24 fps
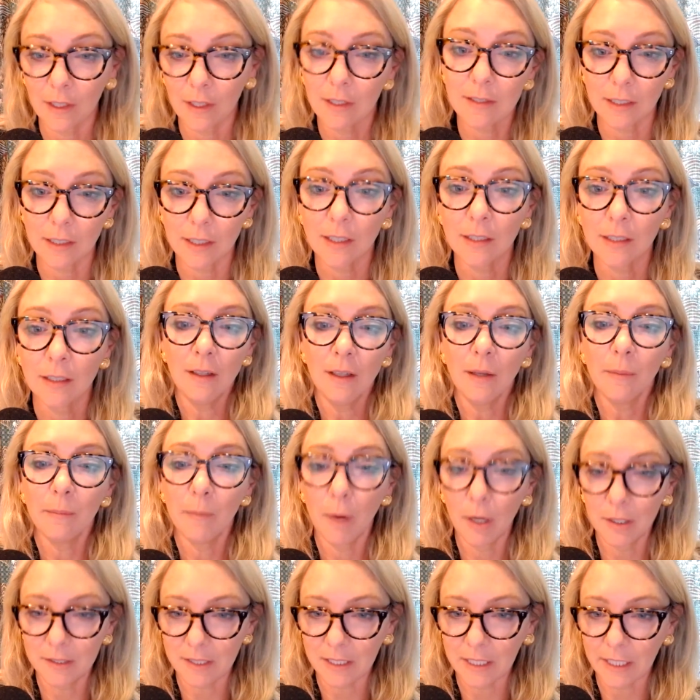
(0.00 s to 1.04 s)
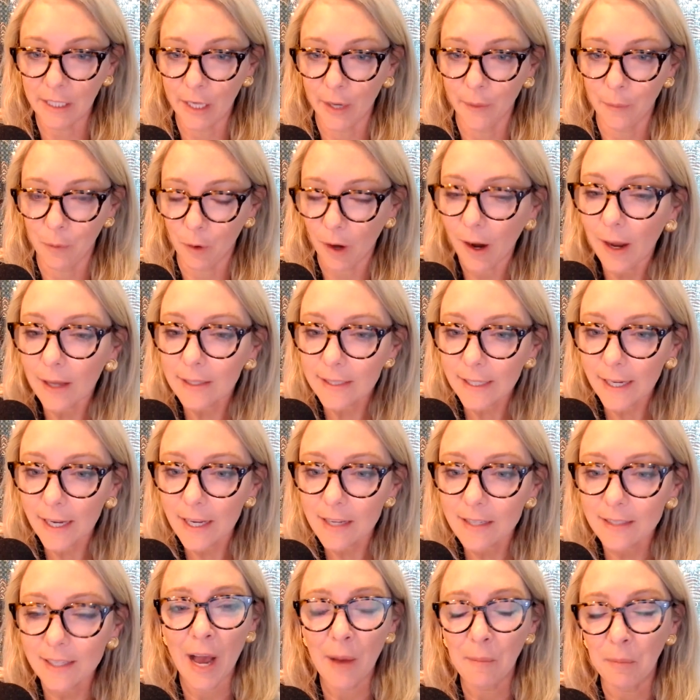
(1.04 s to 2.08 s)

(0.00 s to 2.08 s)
it's a multi-year process.